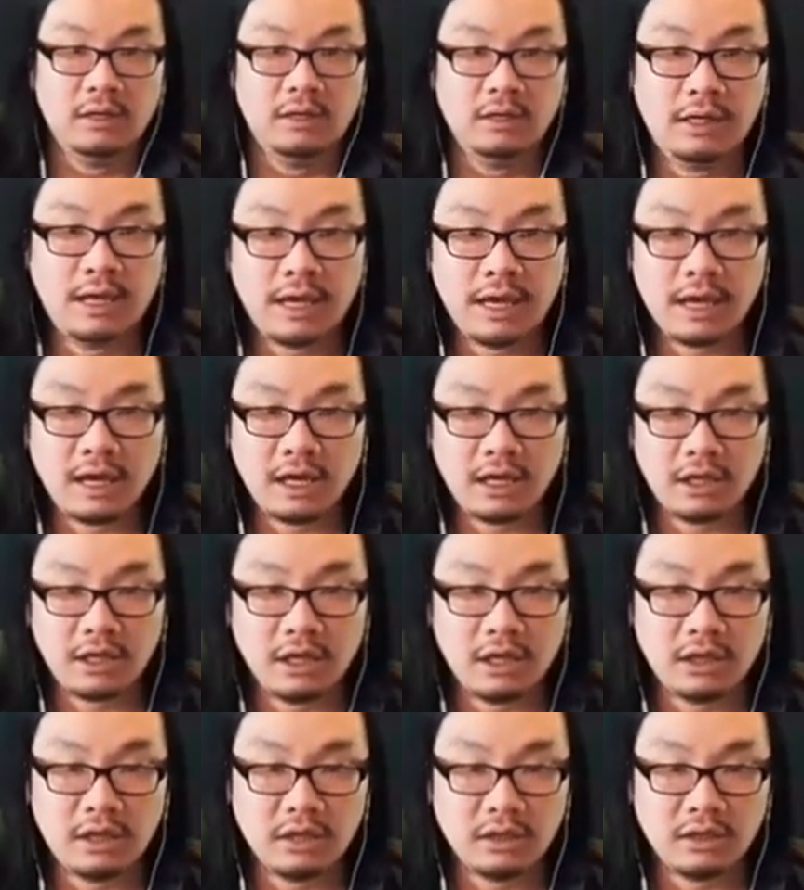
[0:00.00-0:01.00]
yeah, I,
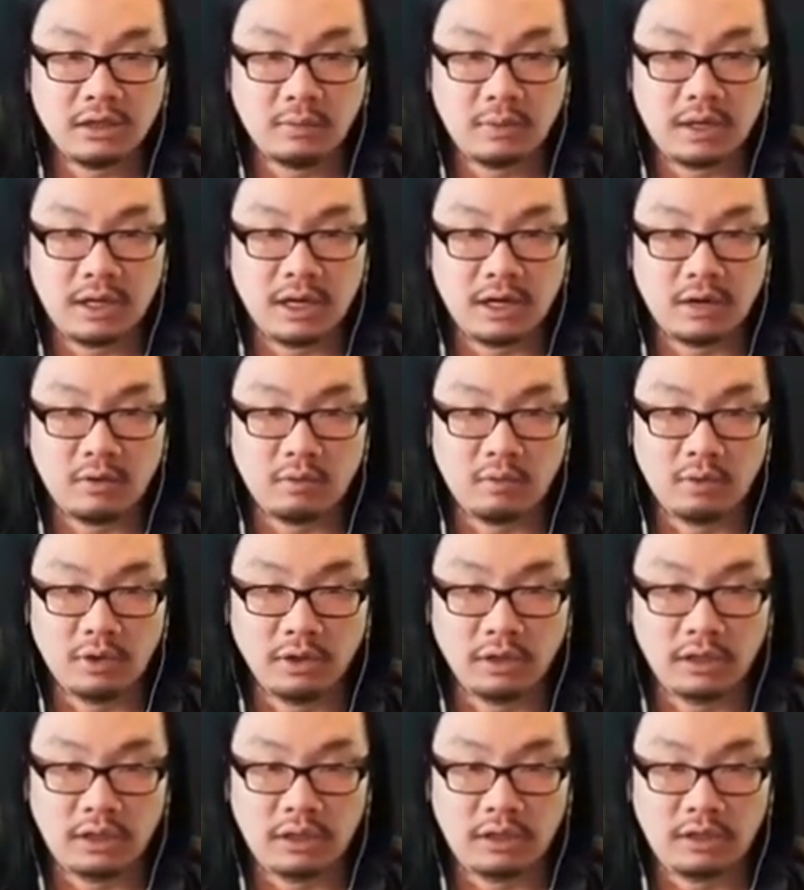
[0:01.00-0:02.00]
I think that we got a
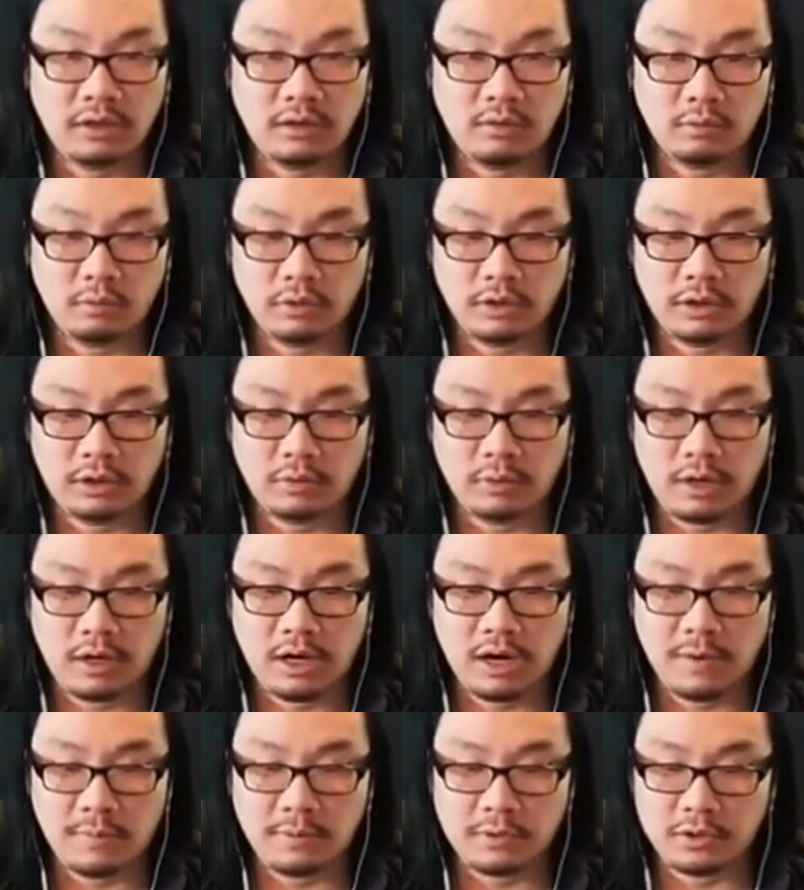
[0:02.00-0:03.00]
really, really great
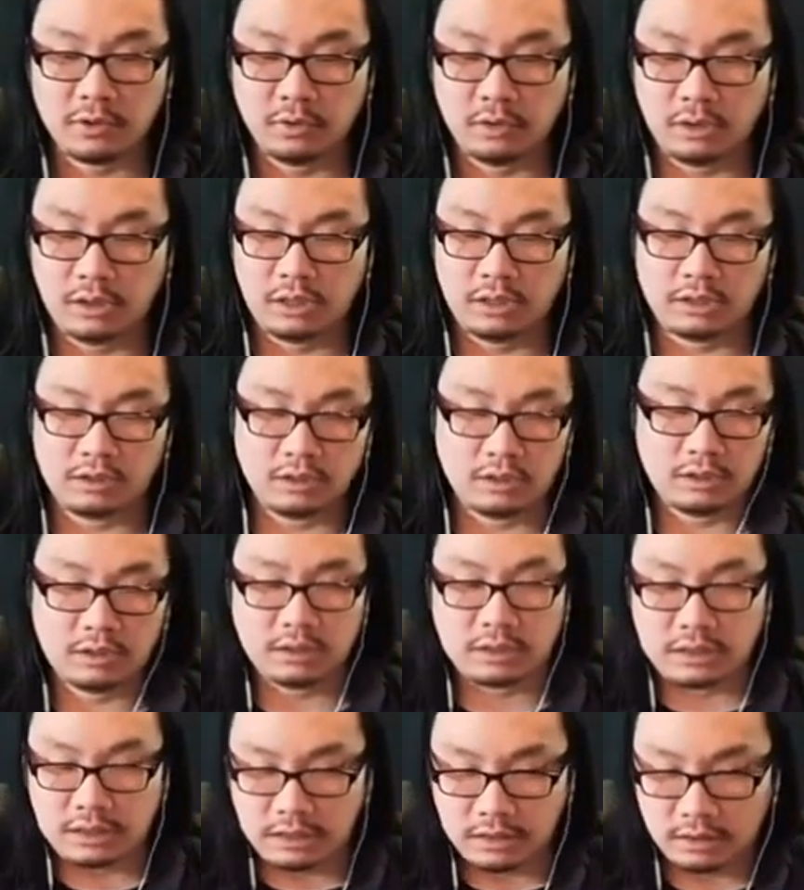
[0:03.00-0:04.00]
opportunity to
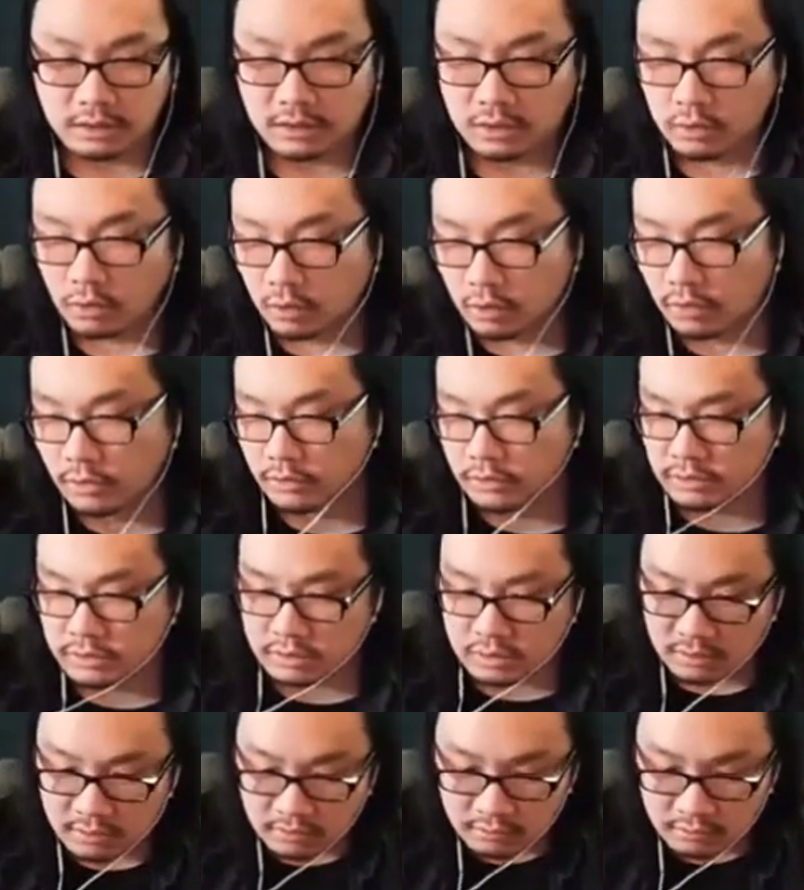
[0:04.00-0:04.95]
see Goro's